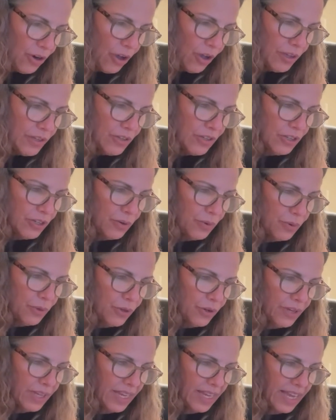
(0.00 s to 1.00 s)
also
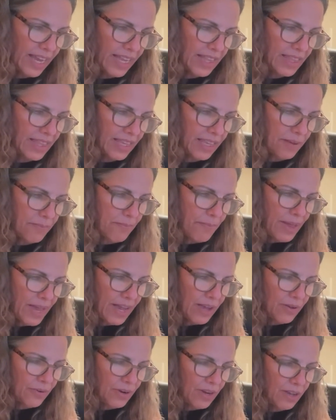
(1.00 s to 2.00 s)
looking at the
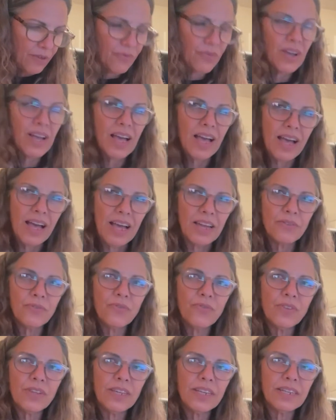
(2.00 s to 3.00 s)
amount of
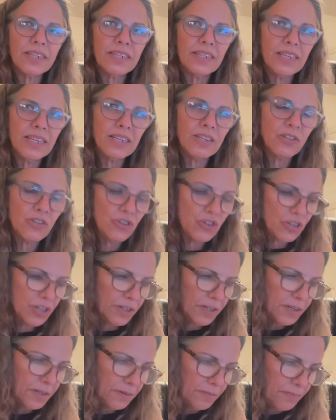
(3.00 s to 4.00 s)
conflict in a
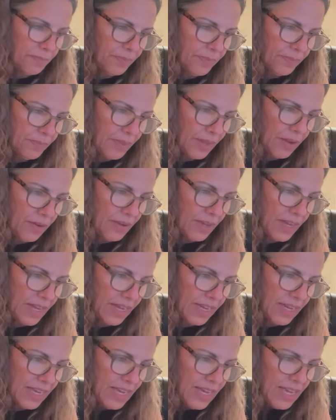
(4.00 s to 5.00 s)
chart,
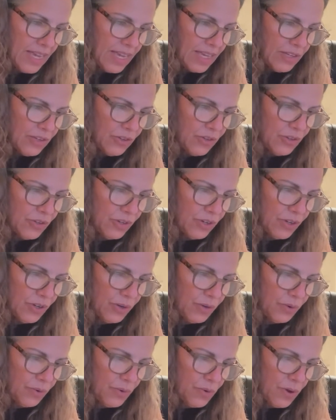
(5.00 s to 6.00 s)
okay?
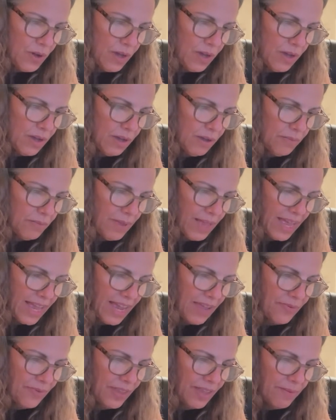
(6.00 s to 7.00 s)
So,
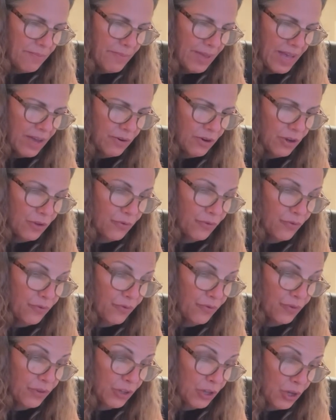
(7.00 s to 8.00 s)
and the amount of
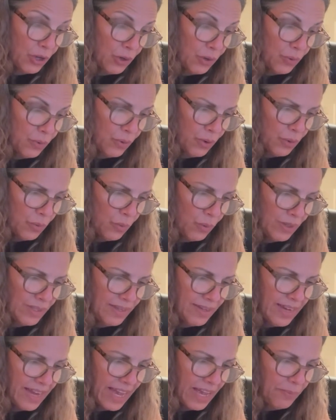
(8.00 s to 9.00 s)
flow,
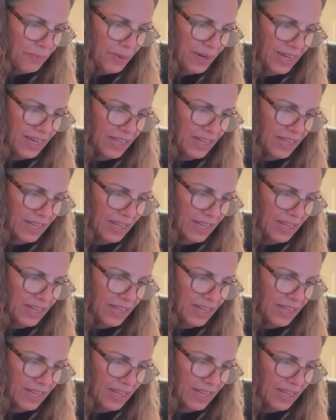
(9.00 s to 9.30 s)
what's happening